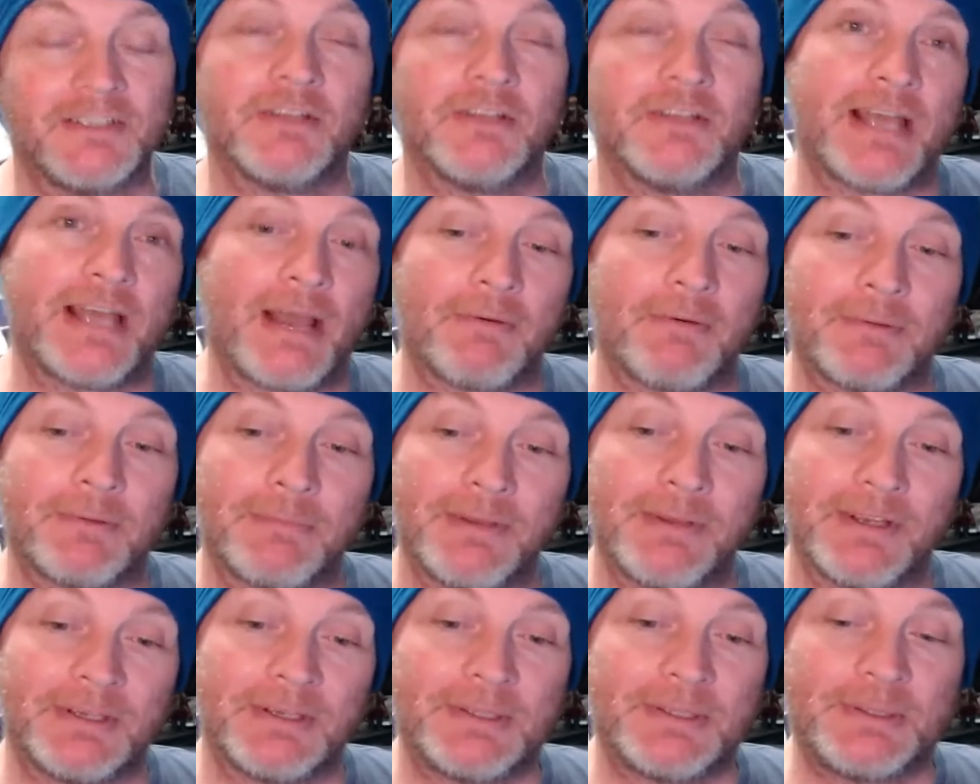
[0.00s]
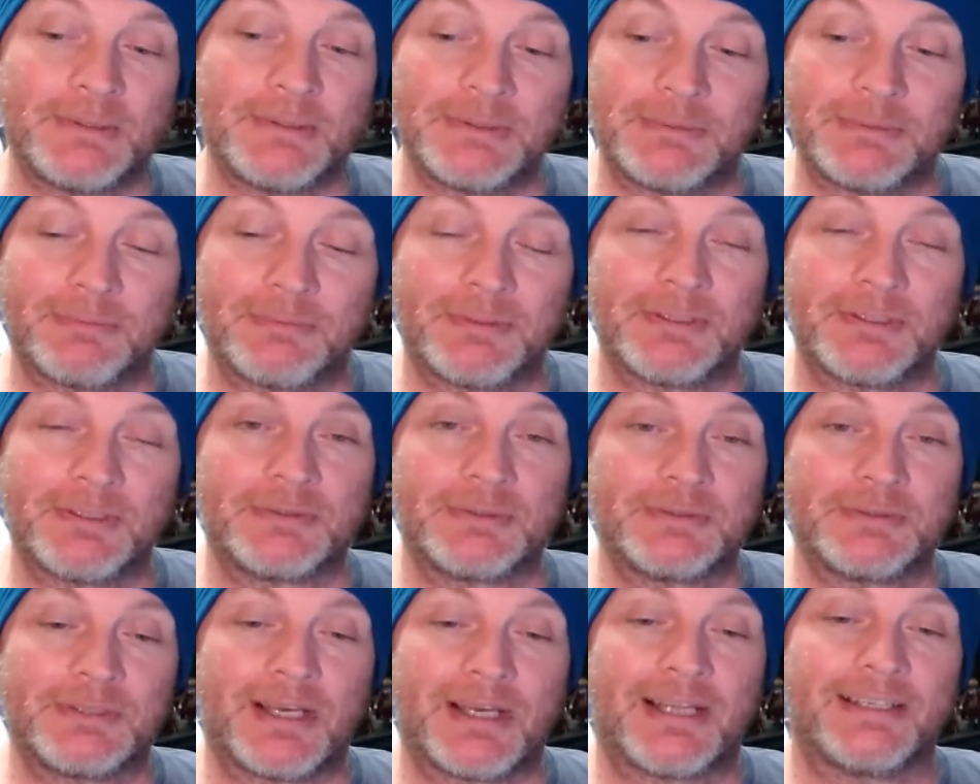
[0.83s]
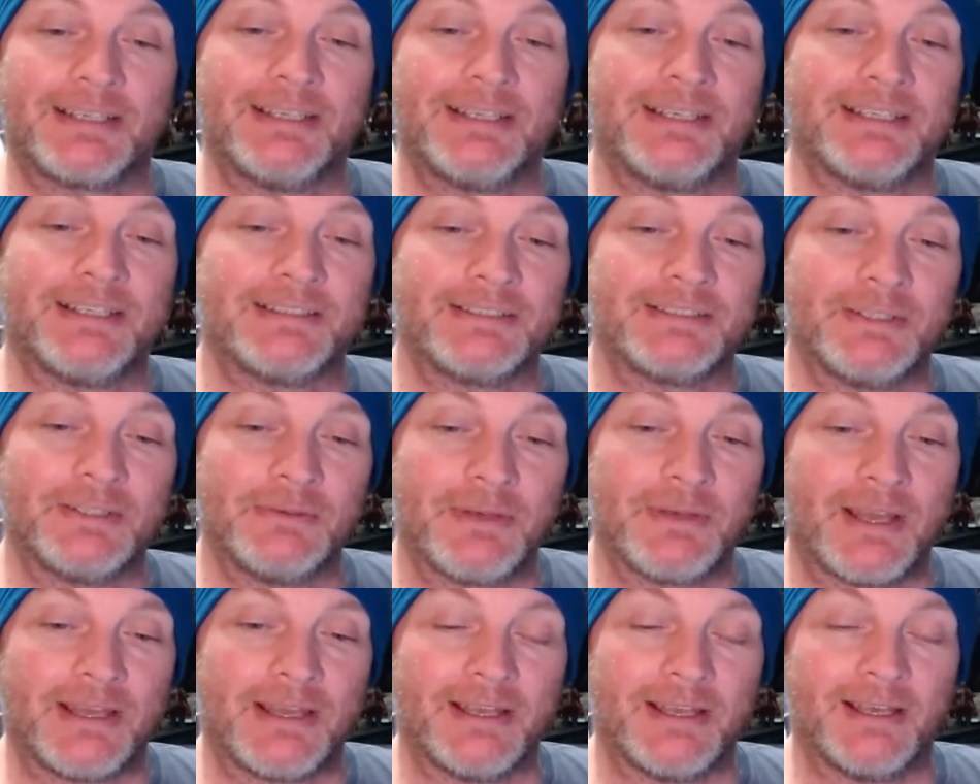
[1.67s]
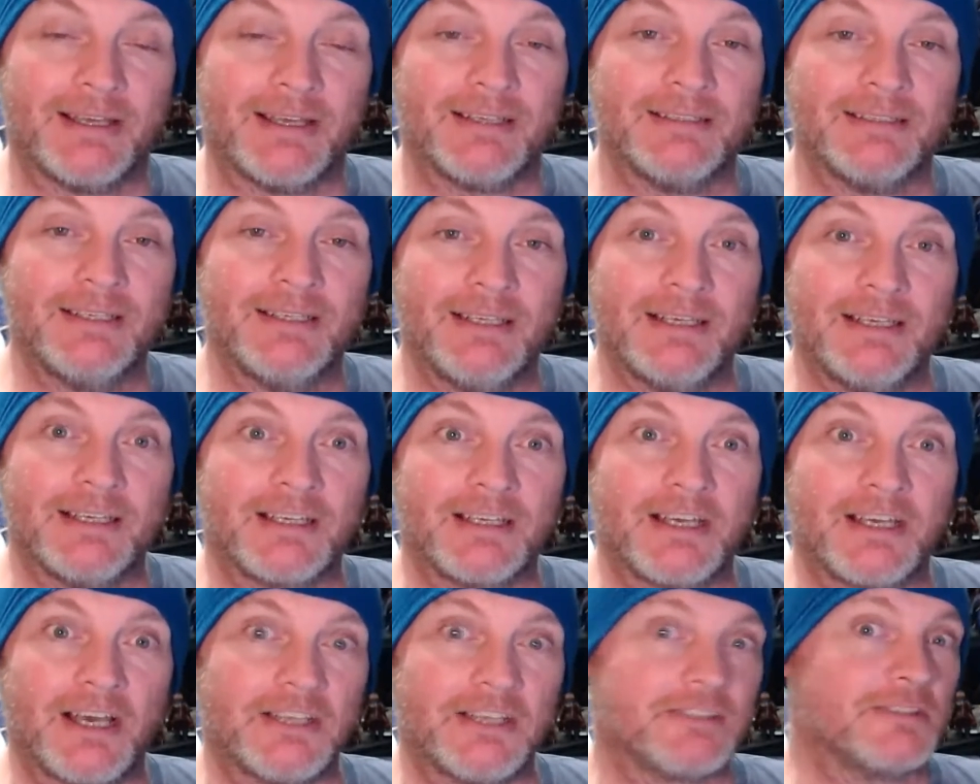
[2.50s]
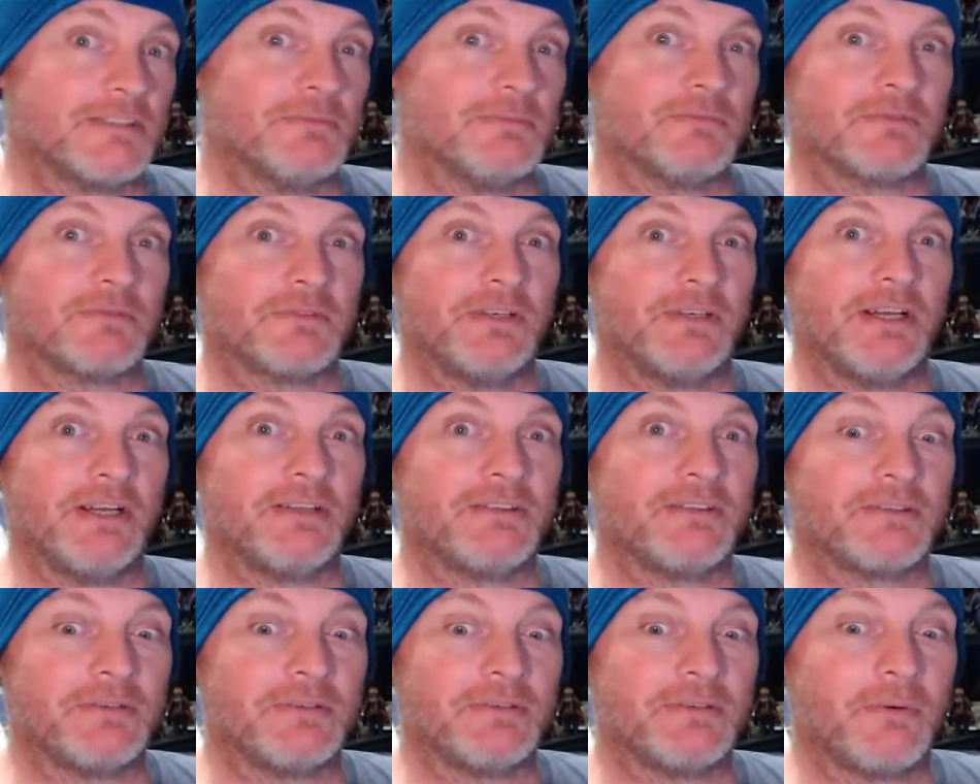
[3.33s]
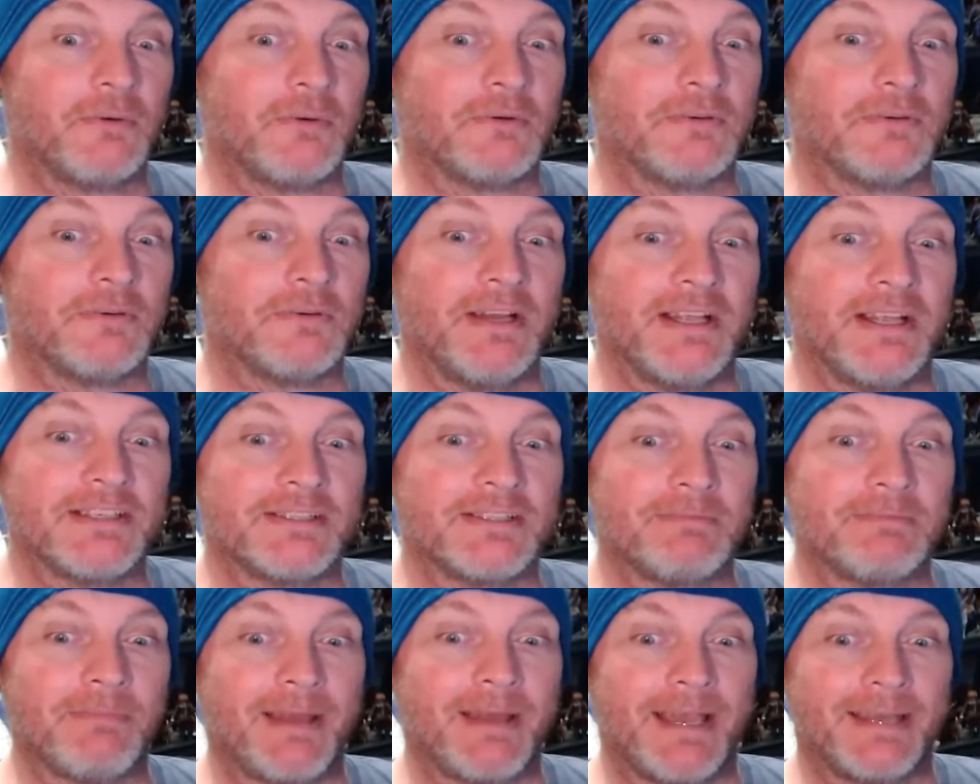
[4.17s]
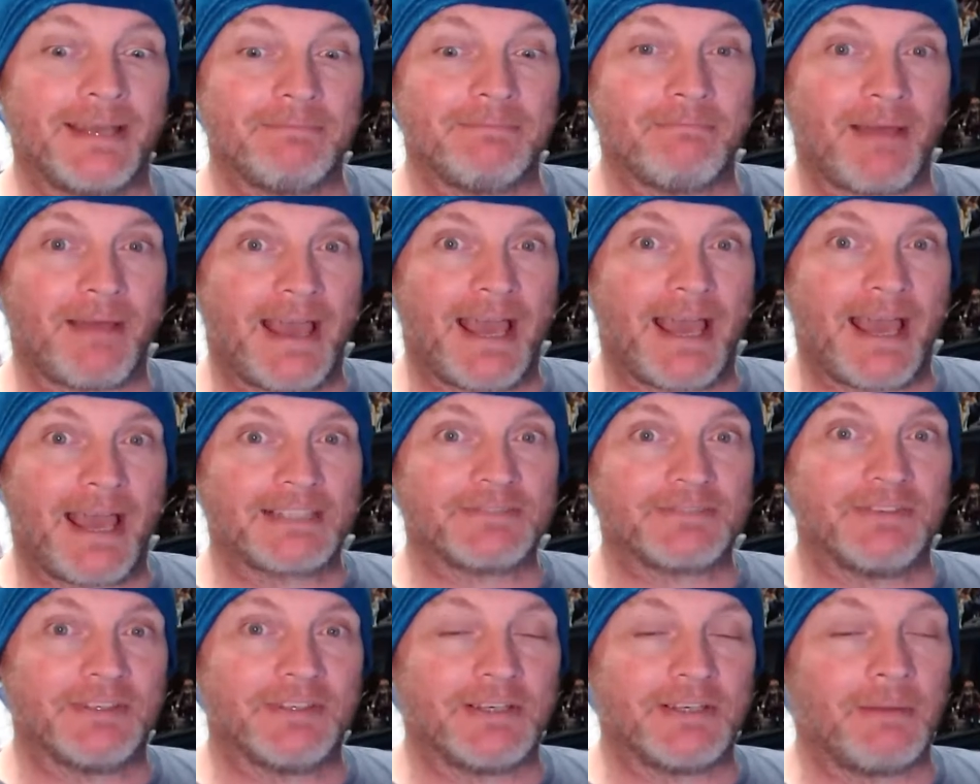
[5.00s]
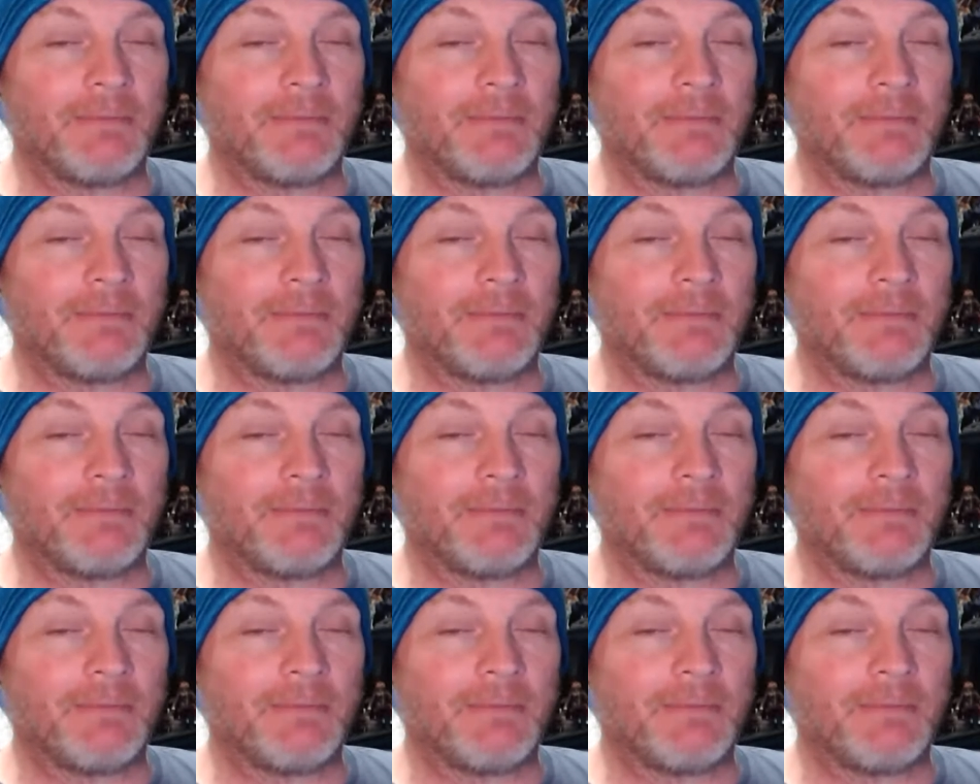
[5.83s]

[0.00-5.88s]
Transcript: That would be a pretty cool idea, is do a custom 3/4 inch Mad Max figure.